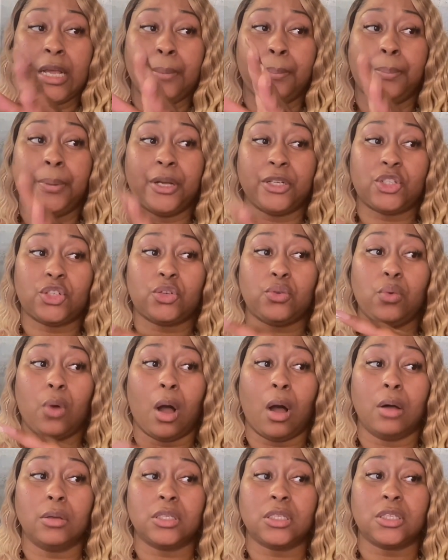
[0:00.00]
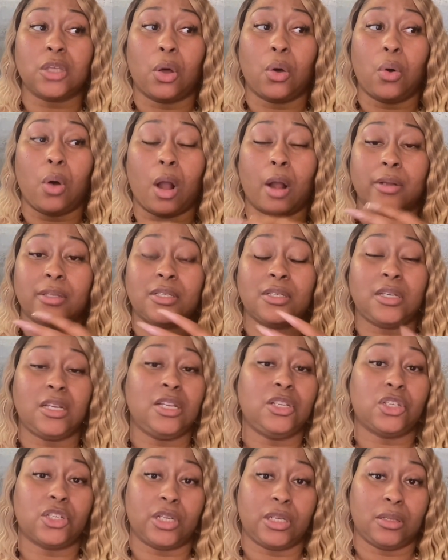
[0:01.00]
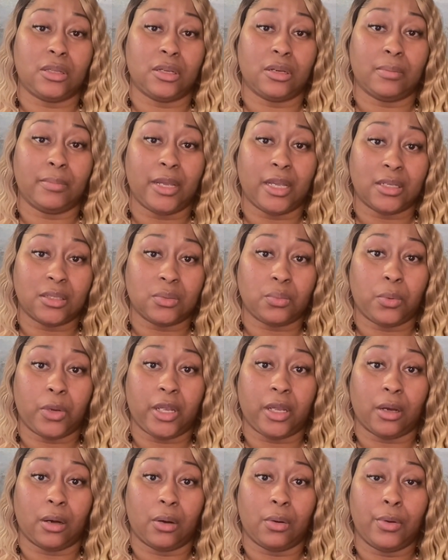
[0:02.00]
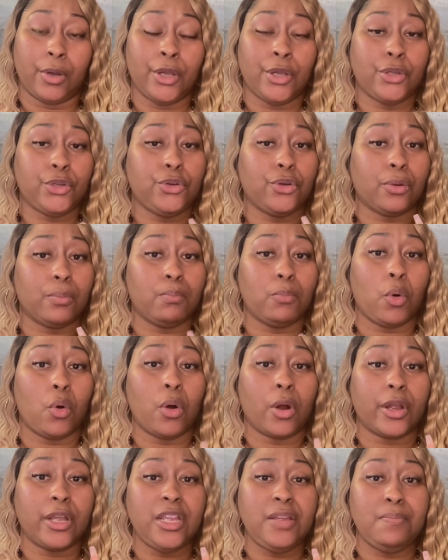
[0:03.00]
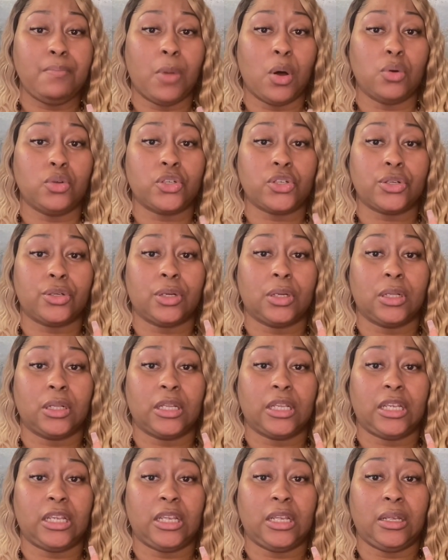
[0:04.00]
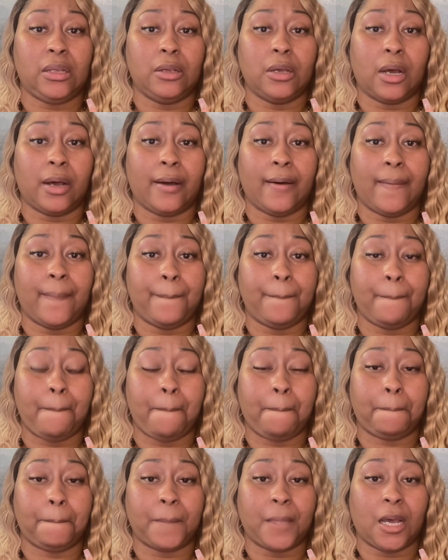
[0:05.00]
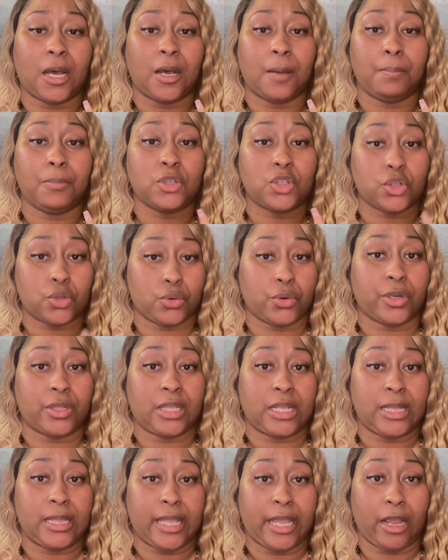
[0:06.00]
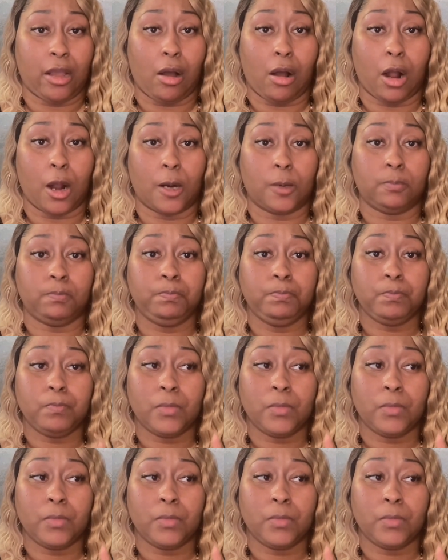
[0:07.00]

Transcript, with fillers: But you also are teaching them as well. You're more emotionally um, uh, mature than they are.